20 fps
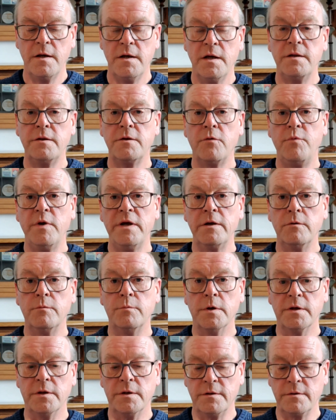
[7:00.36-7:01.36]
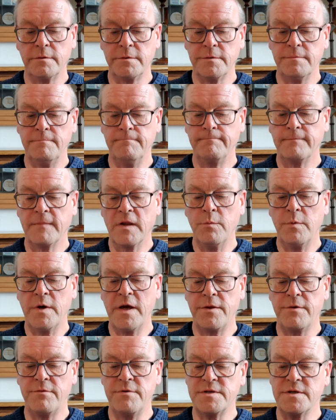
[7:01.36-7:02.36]
In the real world,
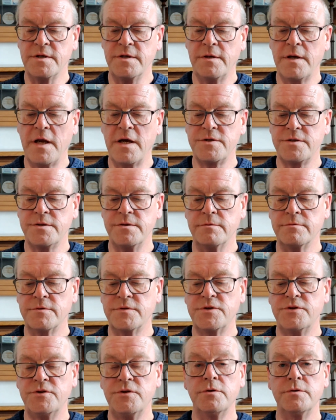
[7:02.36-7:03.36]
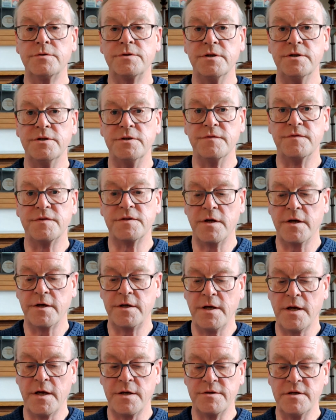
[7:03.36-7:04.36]
where there is a national shortage of
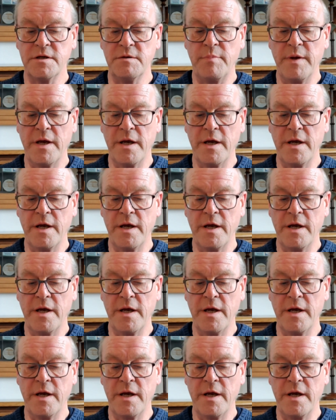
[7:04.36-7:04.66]
psychiatric